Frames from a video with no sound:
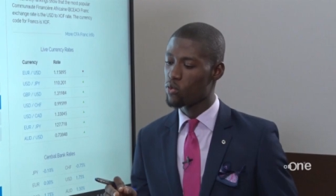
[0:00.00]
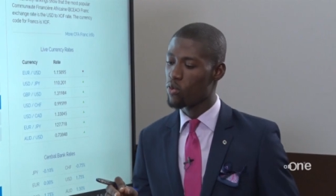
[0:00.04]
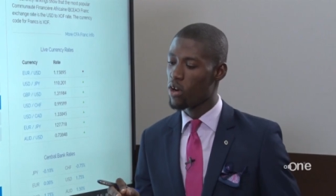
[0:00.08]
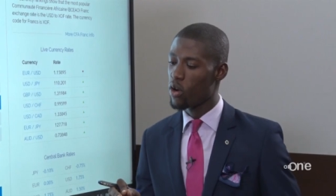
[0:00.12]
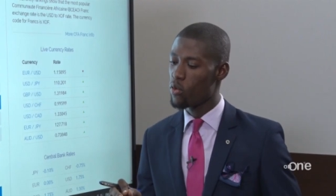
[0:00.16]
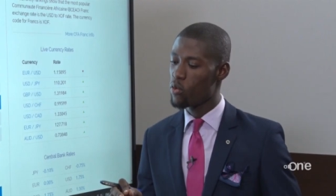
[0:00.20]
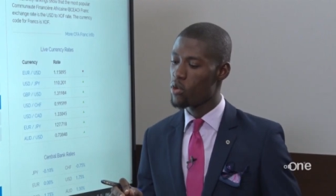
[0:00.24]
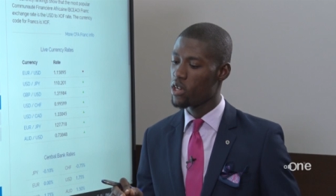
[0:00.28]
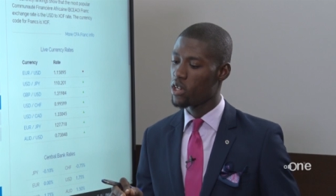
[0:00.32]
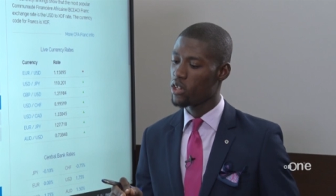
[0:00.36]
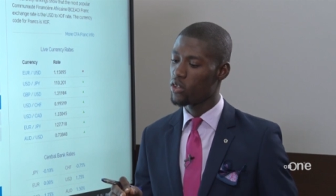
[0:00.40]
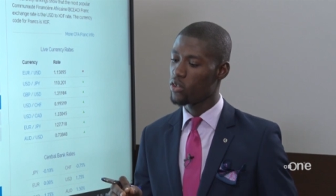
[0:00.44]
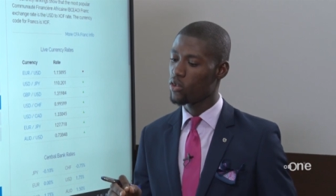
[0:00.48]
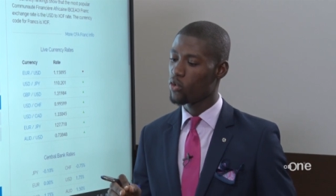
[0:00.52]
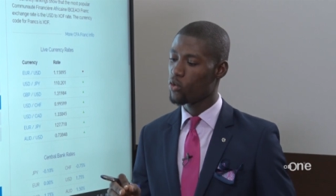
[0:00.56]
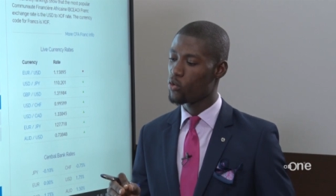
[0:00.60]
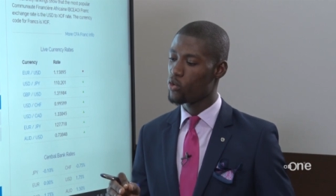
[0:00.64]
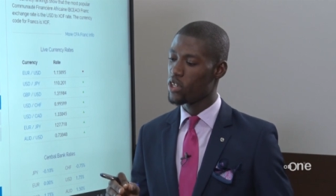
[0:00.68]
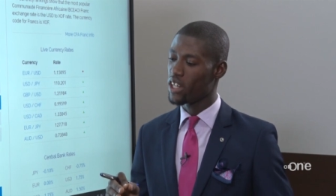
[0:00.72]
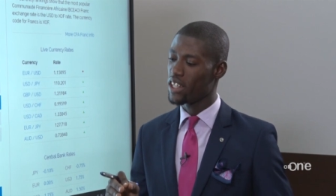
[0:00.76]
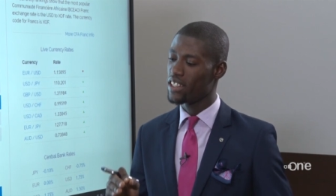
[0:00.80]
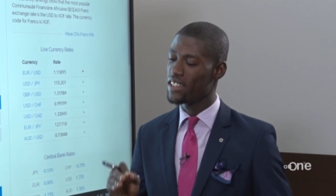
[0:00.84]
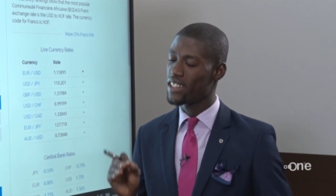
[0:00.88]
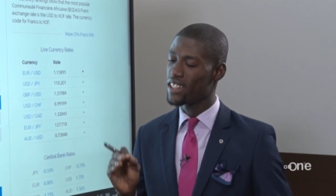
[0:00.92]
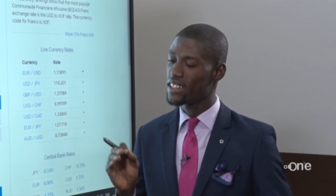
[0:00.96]
why we
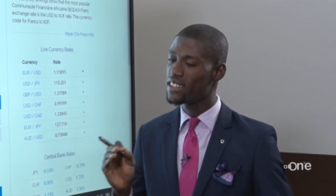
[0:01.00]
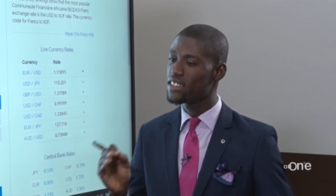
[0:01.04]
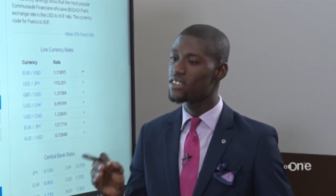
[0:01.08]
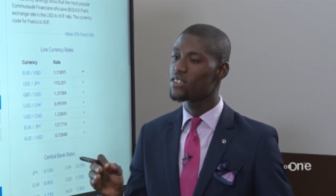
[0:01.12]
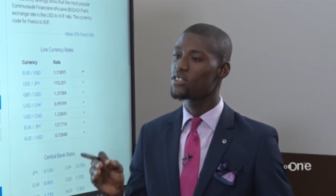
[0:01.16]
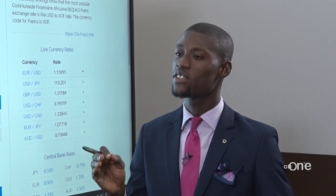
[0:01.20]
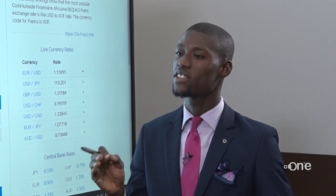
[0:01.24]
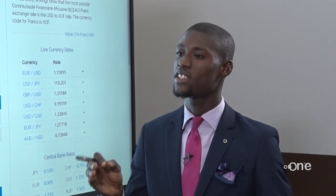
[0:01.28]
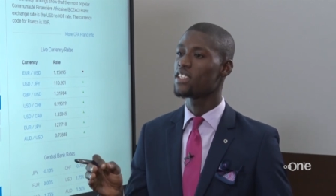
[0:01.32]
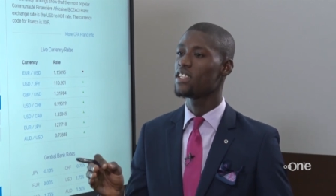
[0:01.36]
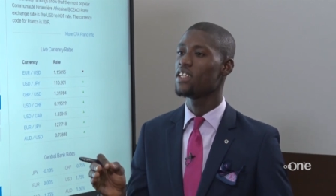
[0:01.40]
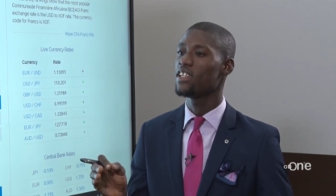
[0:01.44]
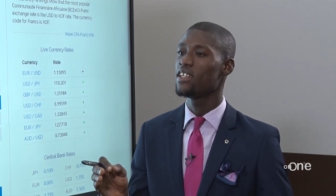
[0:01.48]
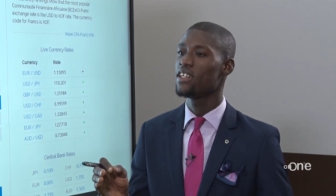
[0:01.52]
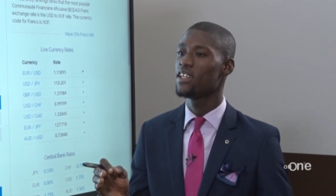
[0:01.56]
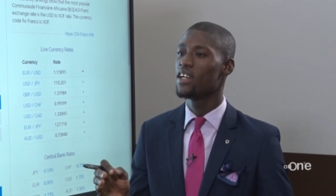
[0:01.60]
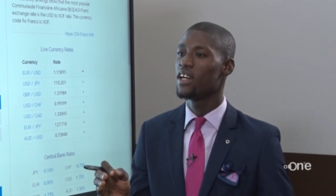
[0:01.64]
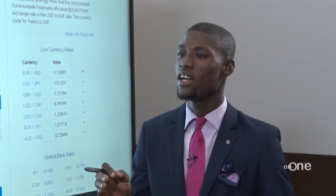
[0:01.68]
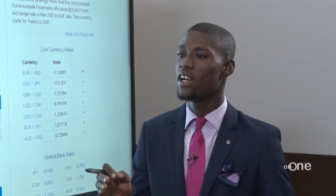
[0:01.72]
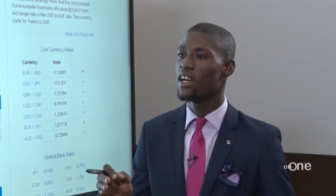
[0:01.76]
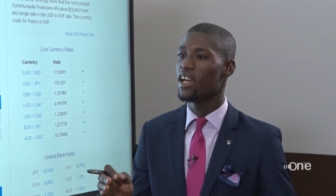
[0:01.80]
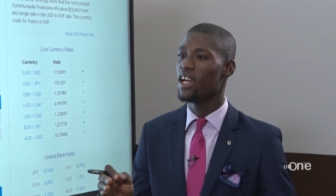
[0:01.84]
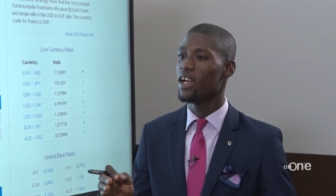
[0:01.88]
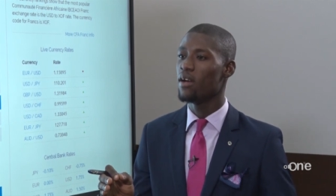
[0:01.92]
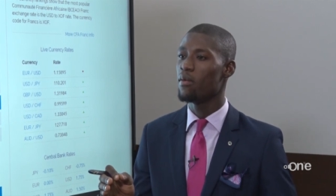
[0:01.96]
are yet to see
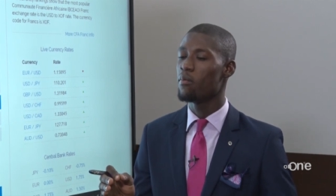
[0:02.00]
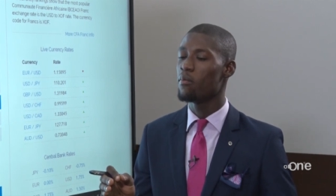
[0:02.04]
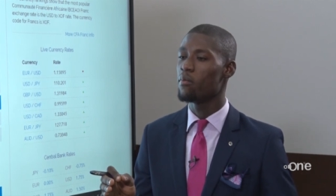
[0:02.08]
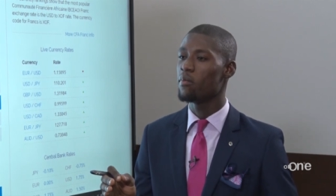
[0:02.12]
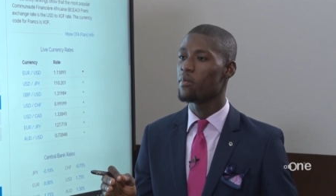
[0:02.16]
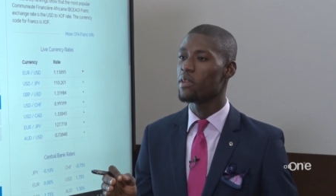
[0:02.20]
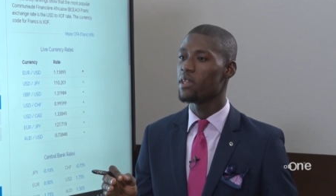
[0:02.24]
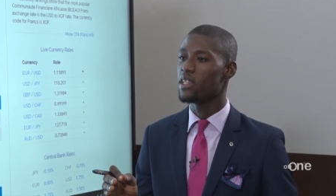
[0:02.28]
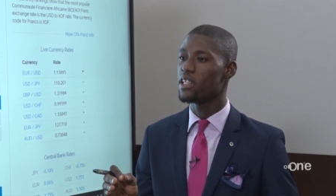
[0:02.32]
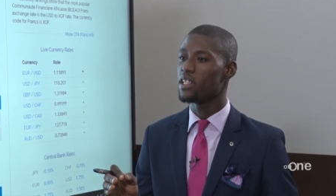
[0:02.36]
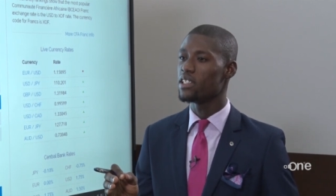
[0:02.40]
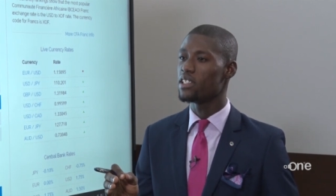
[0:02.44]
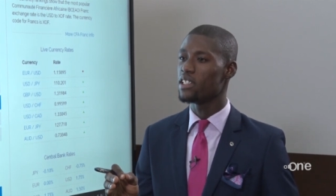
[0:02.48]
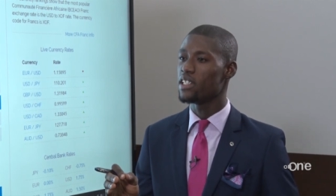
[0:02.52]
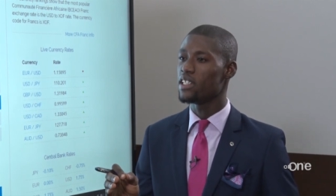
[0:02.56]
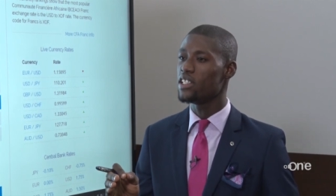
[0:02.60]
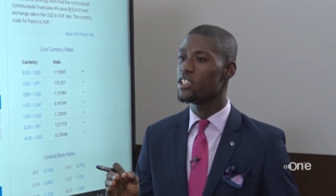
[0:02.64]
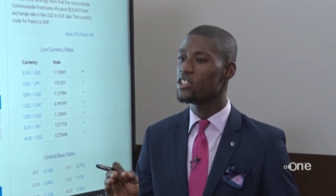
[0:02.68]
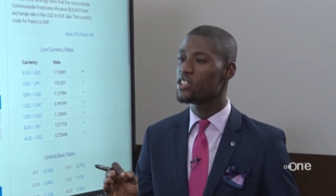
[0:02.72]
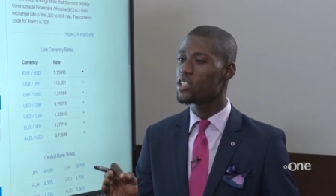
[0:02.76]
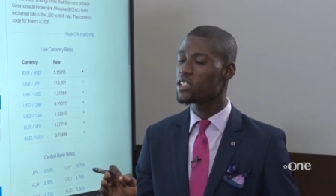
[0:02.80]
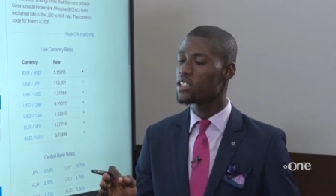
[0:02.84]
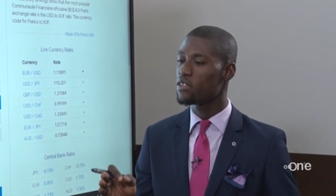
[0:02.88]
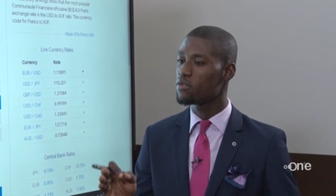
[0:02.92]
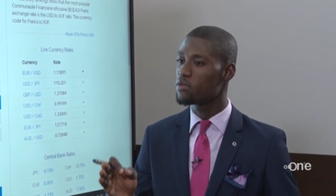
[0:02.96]
the
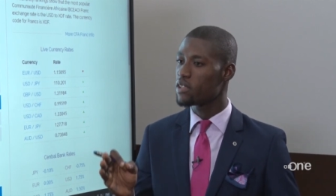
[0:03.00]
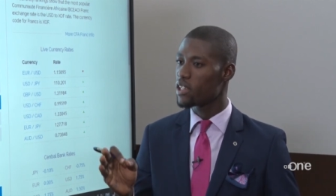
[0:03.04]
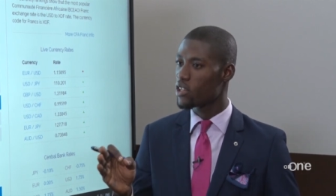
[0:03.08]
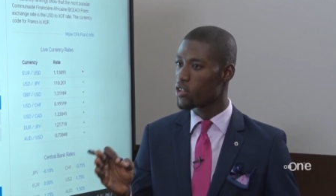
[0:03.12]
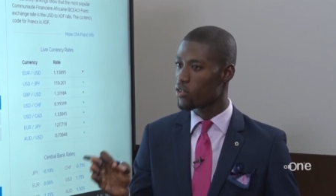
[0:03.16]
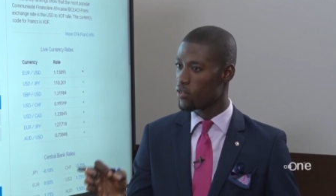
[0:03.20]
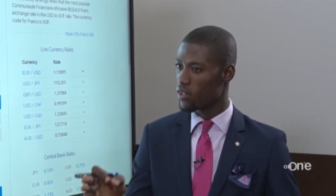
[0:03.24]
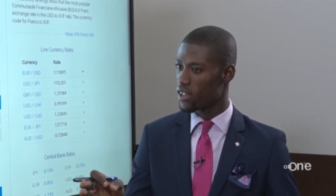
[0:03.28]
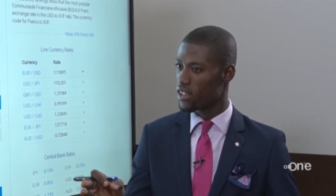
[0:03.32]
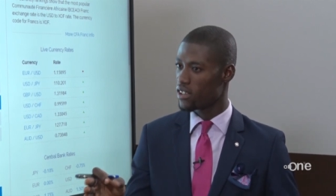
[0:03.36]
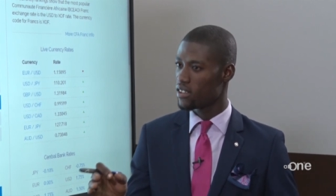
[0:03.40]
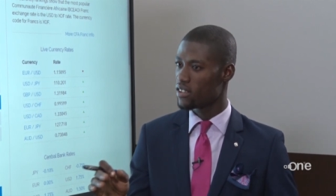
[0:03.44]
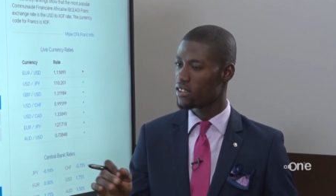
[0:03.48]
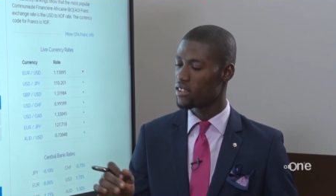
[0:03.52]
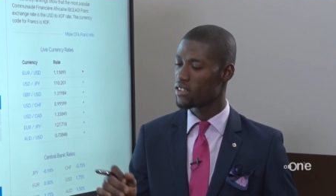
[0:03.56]
initiative take over?